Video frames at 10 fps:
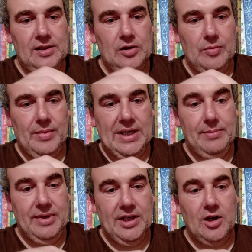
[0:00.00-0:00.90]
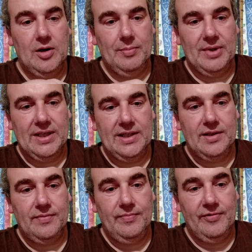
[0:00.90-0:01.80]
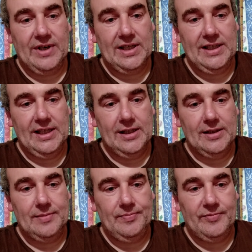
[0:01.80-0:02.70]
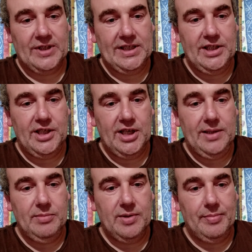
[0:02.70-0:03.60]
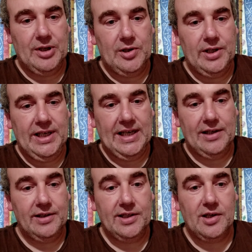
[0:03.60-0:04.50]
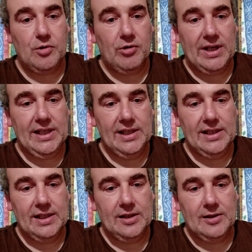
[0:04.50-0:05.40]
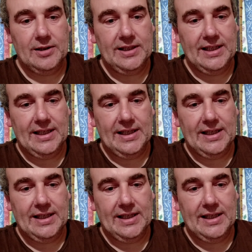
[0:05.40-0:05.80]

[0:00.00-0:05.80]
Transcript: or maybe not, but it's very cheap to buy now, and it's a great little RDA.